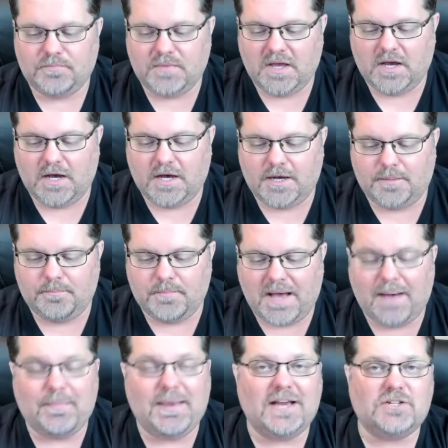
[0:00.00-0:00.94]
I'm
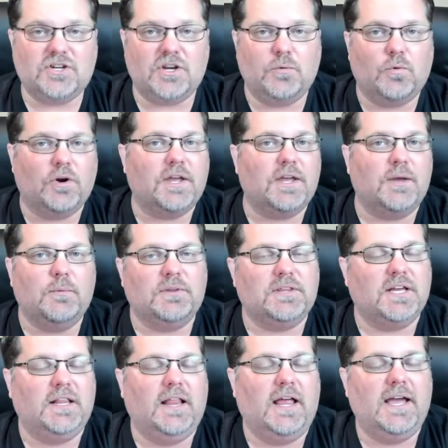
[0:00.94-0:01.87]
actually working with
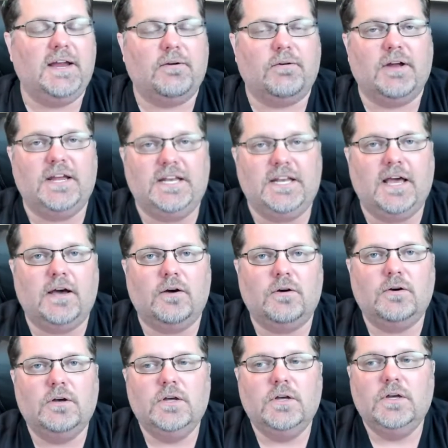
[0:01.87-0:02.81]
a client right now